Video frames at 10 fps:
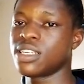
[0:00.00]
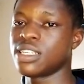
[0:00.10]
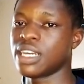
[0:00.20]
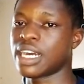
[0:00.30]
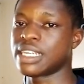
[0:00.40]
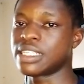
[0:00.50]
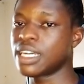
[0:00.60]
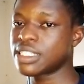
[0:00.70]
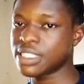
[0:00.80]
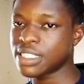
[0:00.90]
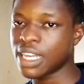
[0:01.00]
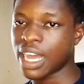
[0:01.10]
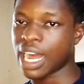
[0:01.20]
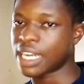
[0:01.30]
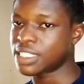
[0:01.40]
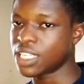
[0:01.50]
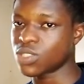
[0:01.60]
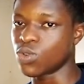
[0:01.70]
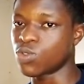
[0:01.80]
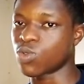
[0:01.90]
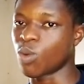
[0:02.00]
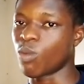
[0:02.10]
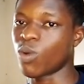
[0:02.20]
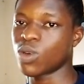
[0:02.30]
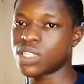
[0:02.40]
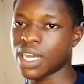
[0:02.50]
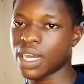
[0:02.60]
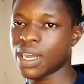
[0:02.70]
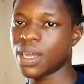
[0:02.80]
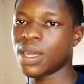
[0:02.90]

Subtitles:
they can get AdSense code from other